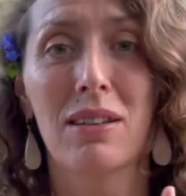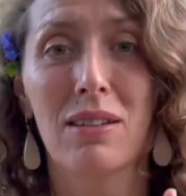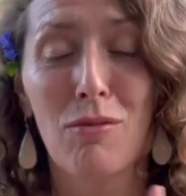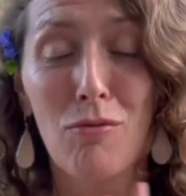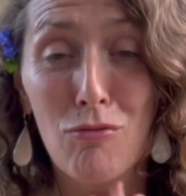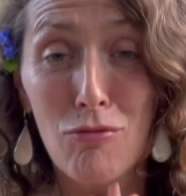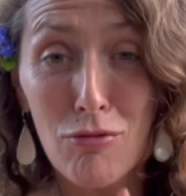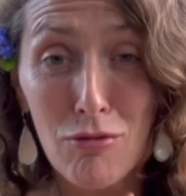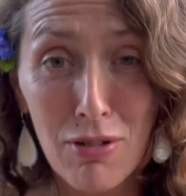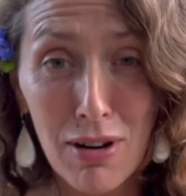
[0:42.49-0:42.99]

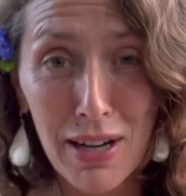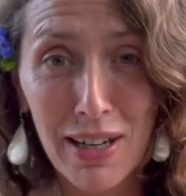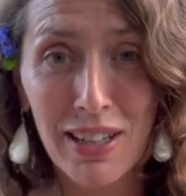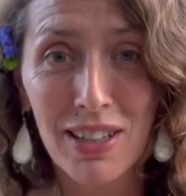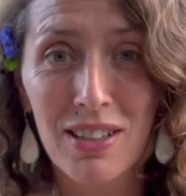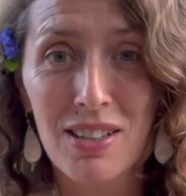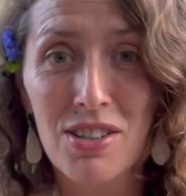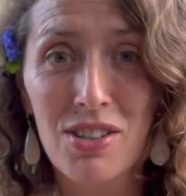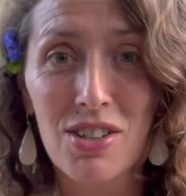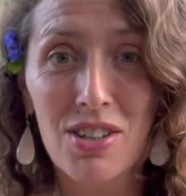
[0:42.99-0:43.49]

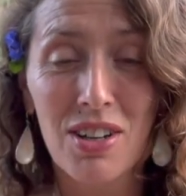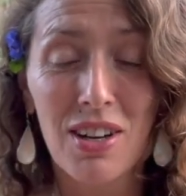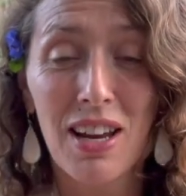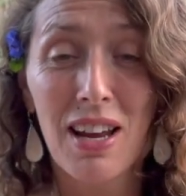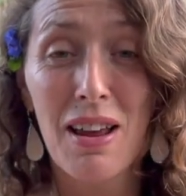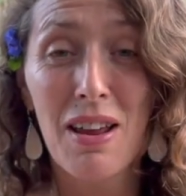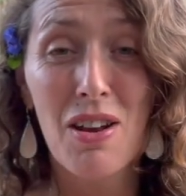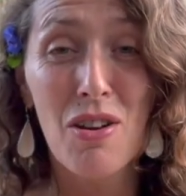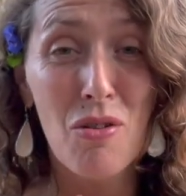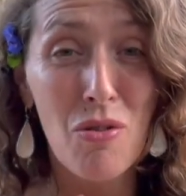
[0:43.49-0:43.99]
rich
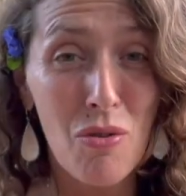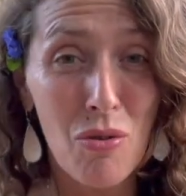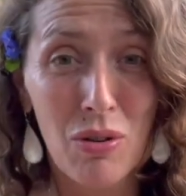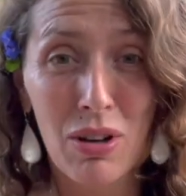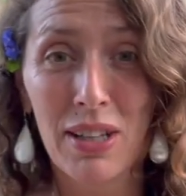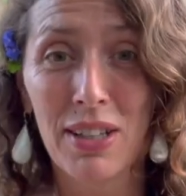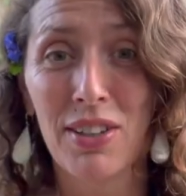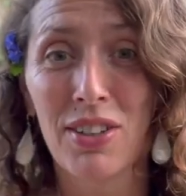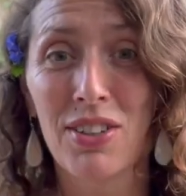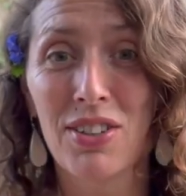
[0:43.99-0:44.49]

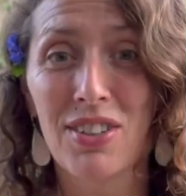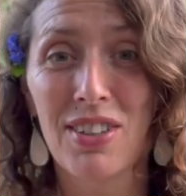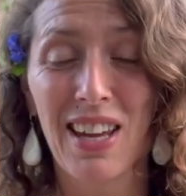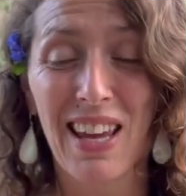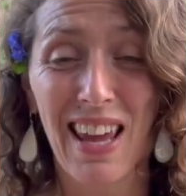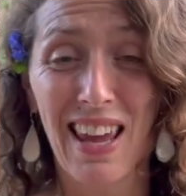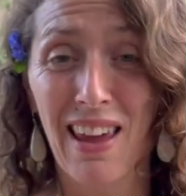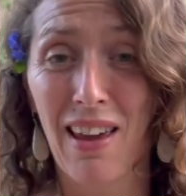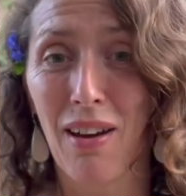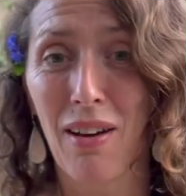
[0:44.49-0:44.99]
knowledge
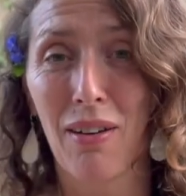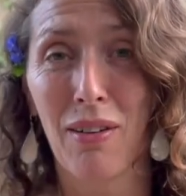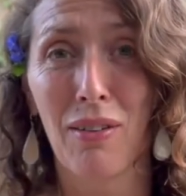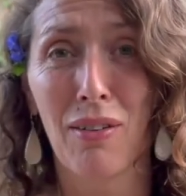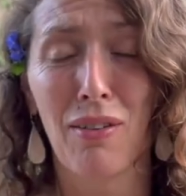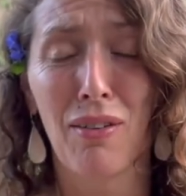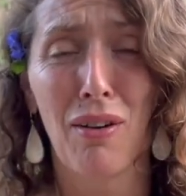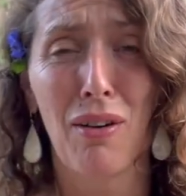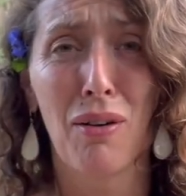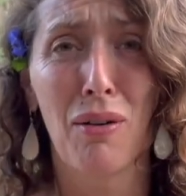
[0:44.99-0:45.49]
here
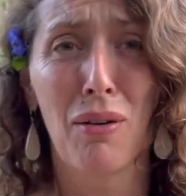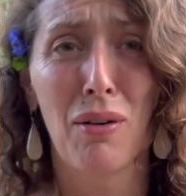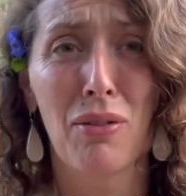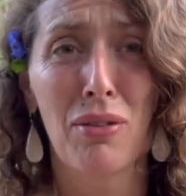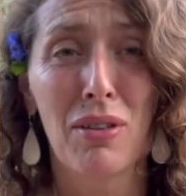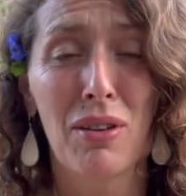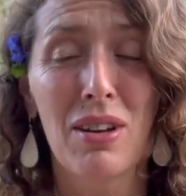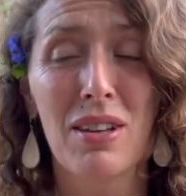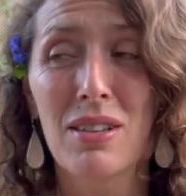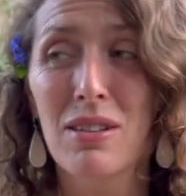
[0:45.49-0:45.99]

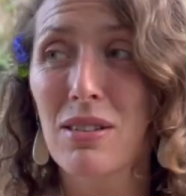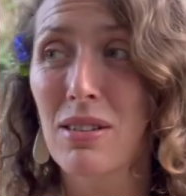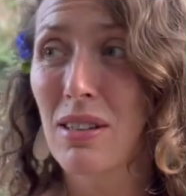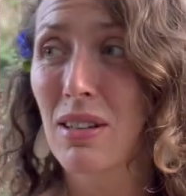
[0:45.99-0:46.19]
that is